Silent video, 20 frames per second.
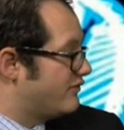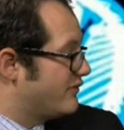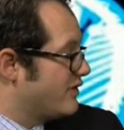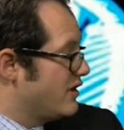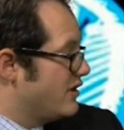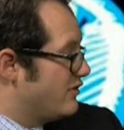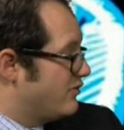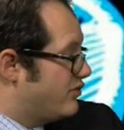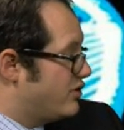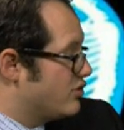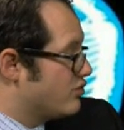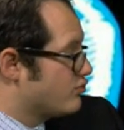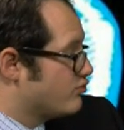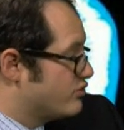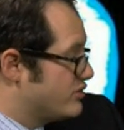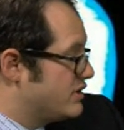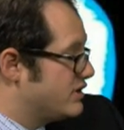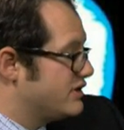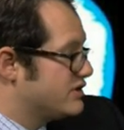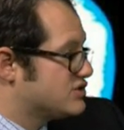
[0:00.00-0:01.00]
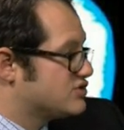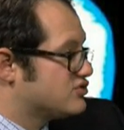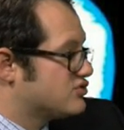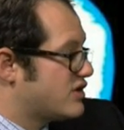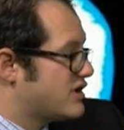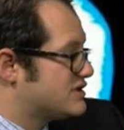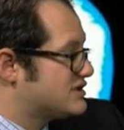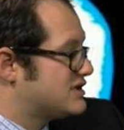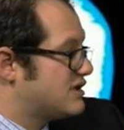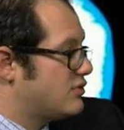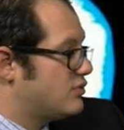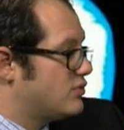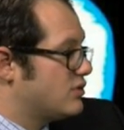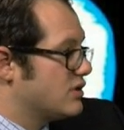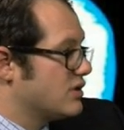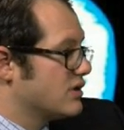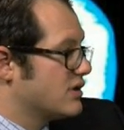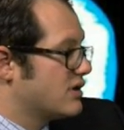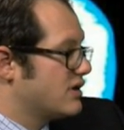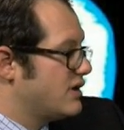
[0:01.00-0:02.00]
if they're really stressed at
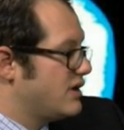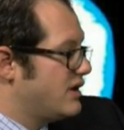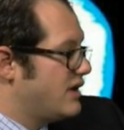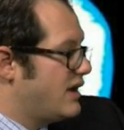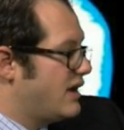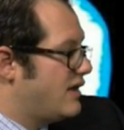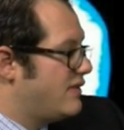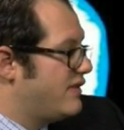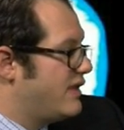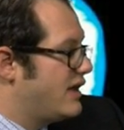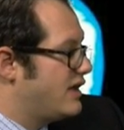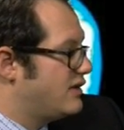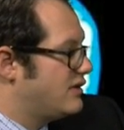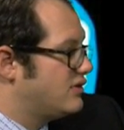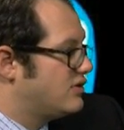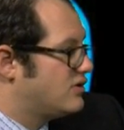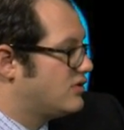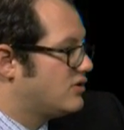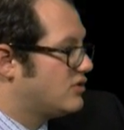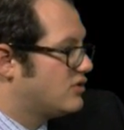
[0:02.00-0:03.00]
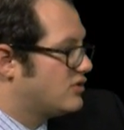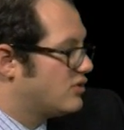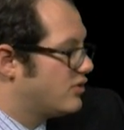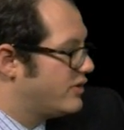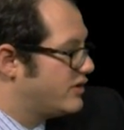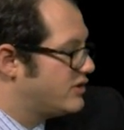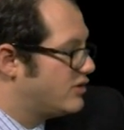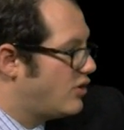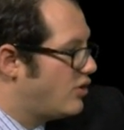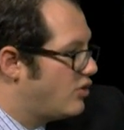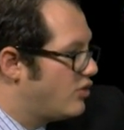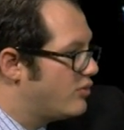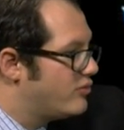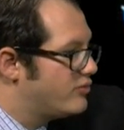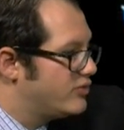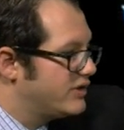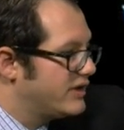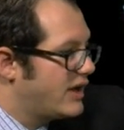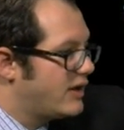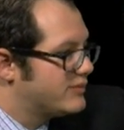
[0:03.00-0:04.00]
work and then going to home
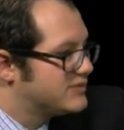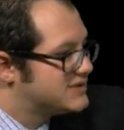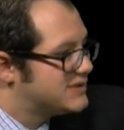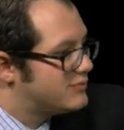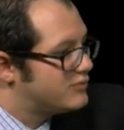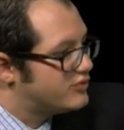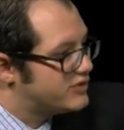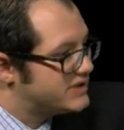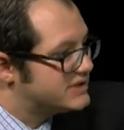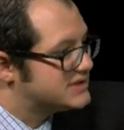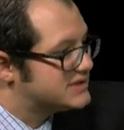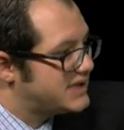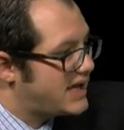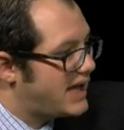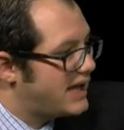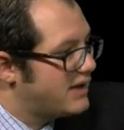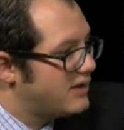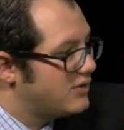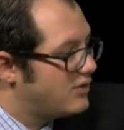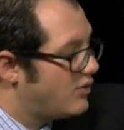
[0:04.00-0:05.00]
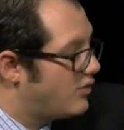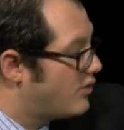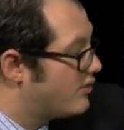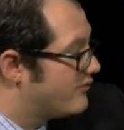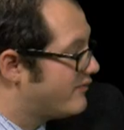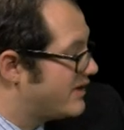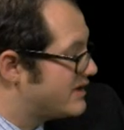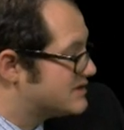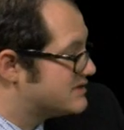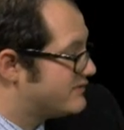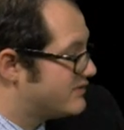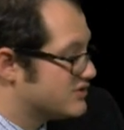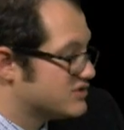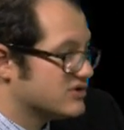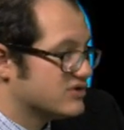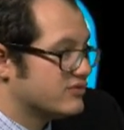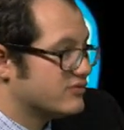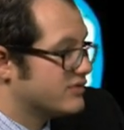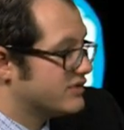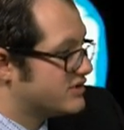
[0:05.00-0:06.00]
really helps them reset, or vice versa,
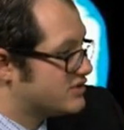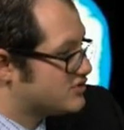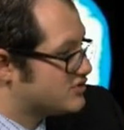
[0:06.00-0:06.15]
they're really